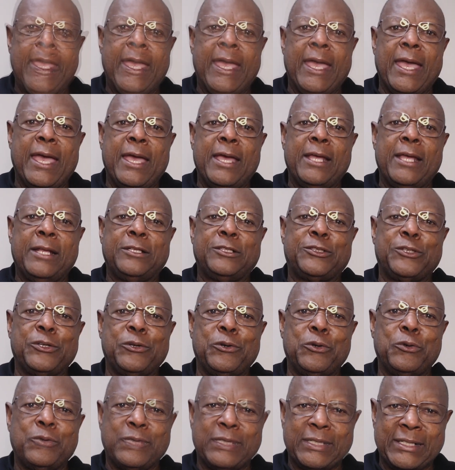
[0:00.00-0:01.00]
And
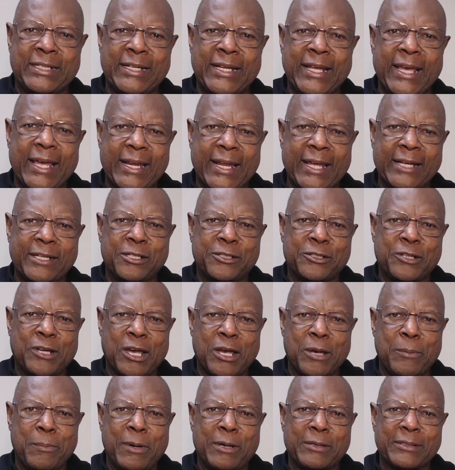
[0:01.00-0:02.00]
so today I'd like to talk
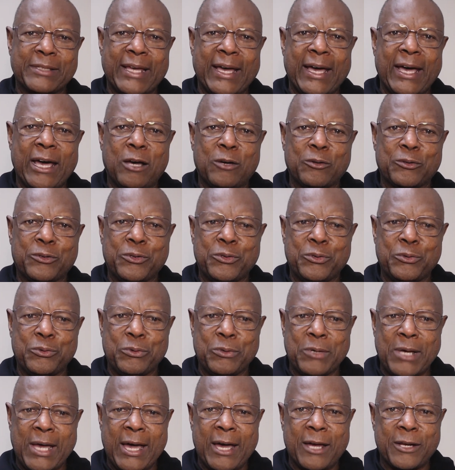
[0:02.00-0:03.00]
about the how to.
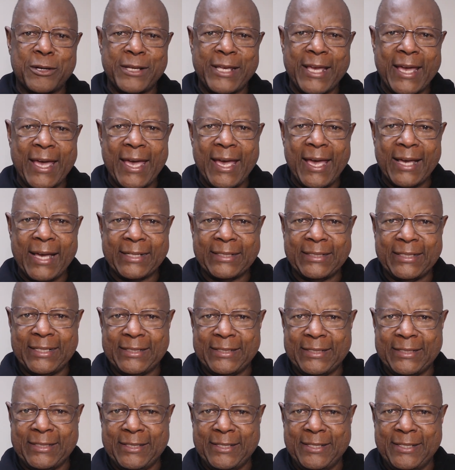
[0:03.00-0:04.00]
How do you
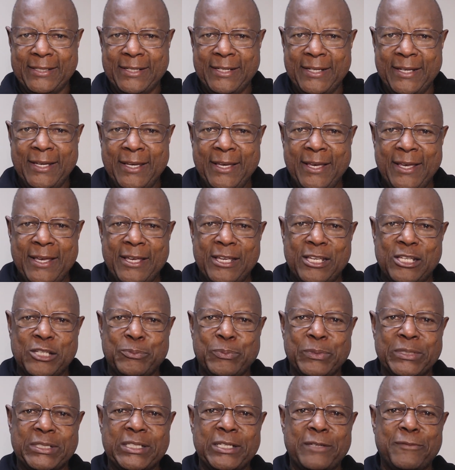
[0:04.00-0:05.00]
access it? And
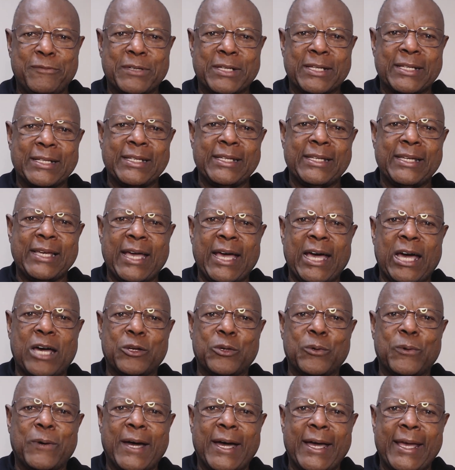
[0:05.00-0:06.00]
specifically, how
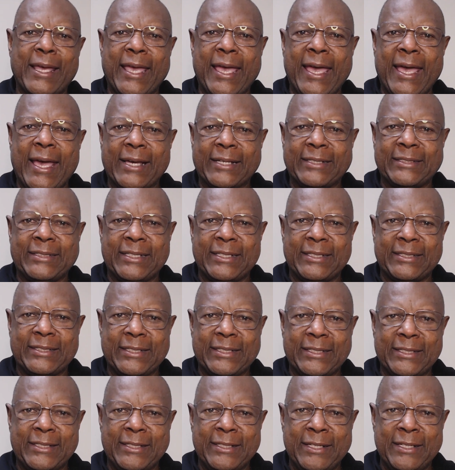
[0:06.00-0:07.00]
do I access
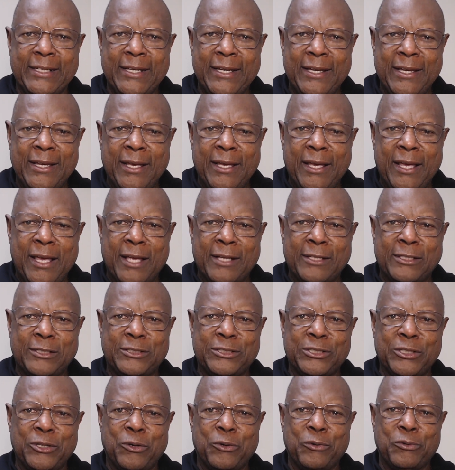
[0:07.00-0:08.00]
it? And
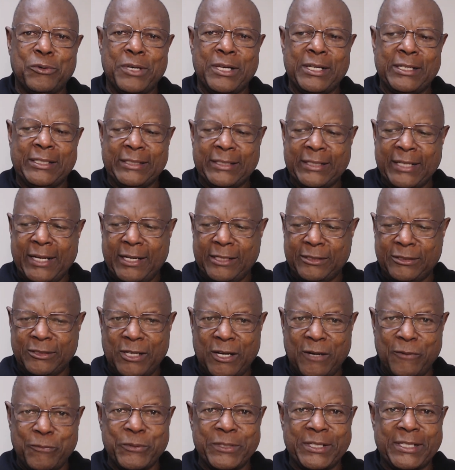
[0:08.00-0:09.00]
so it starts
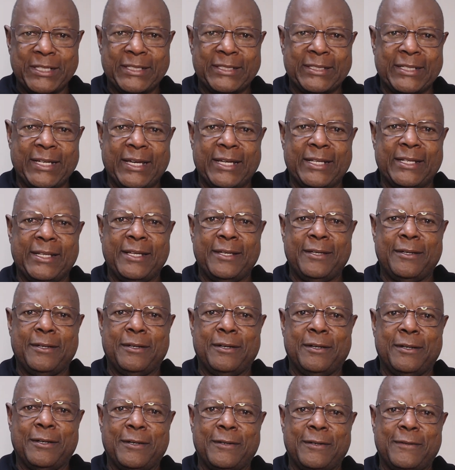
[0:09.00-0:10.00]
off with this idea
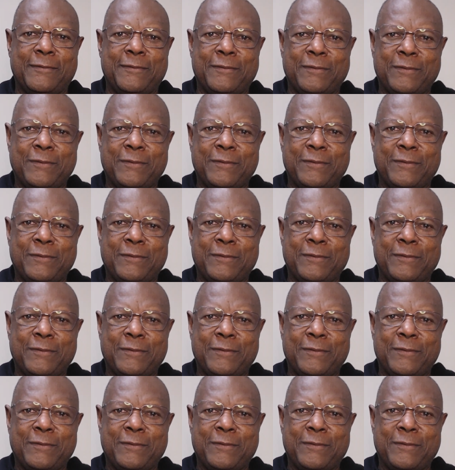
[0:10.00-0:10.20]
of